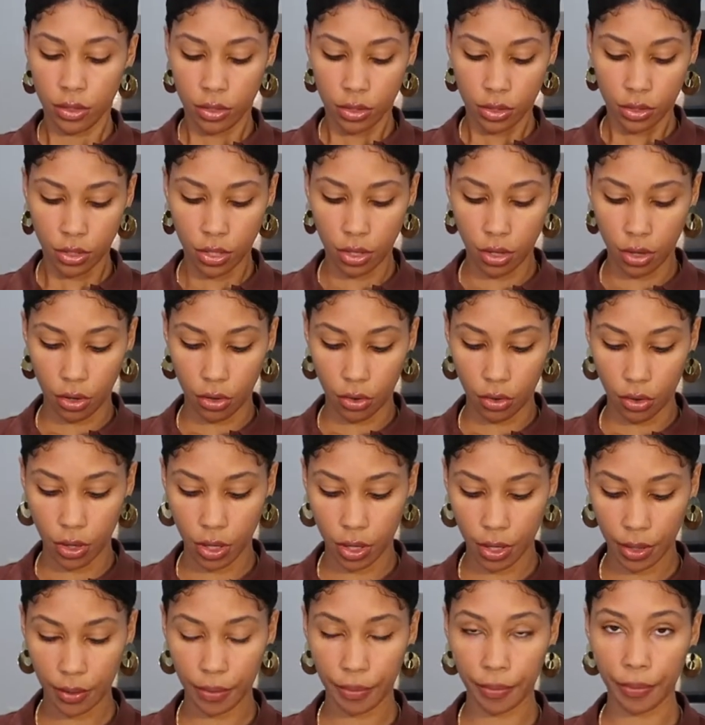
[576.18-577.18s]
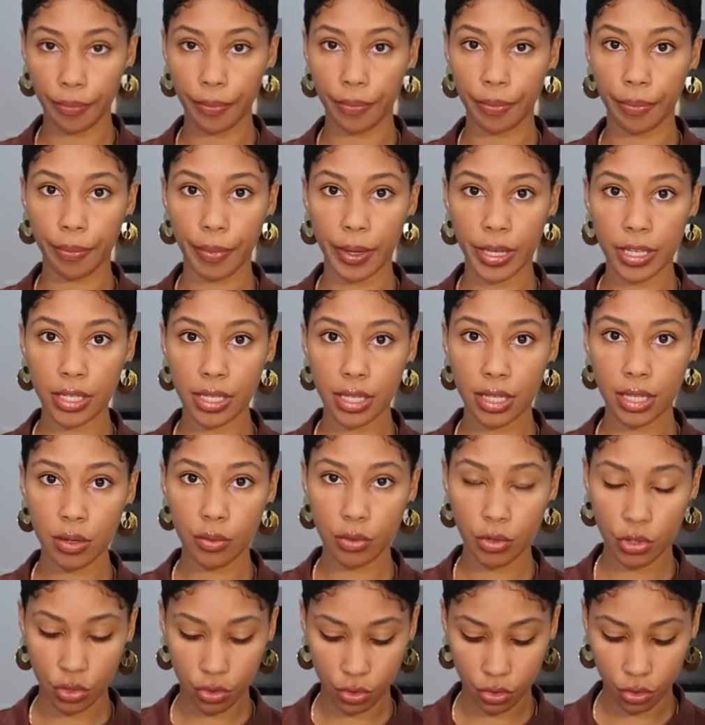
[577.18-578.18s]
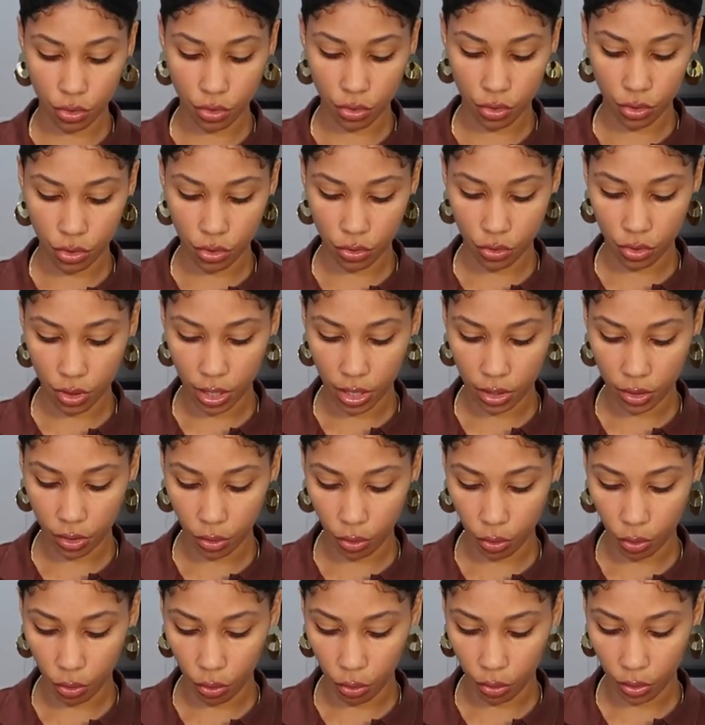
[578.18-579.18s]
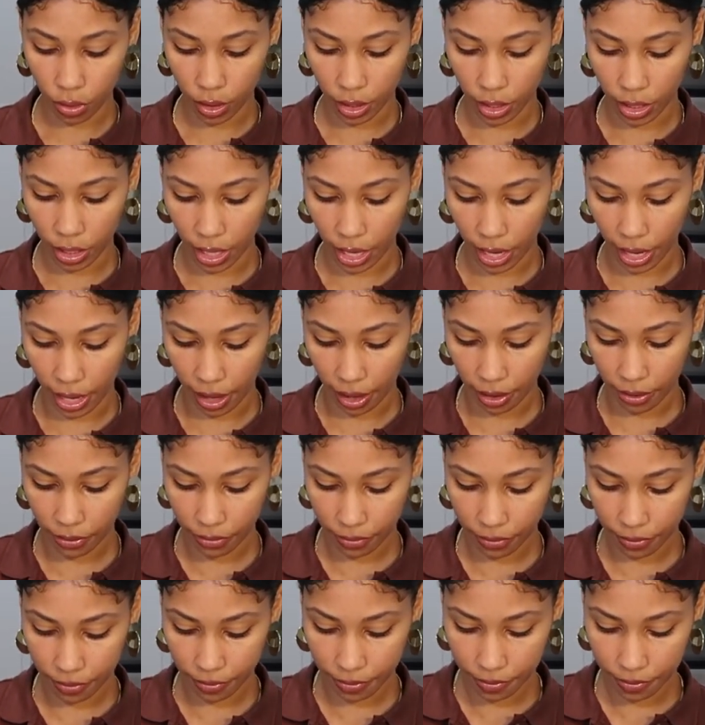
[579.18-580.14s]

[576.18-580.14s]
So basically what you do is you cut the whole thing in half.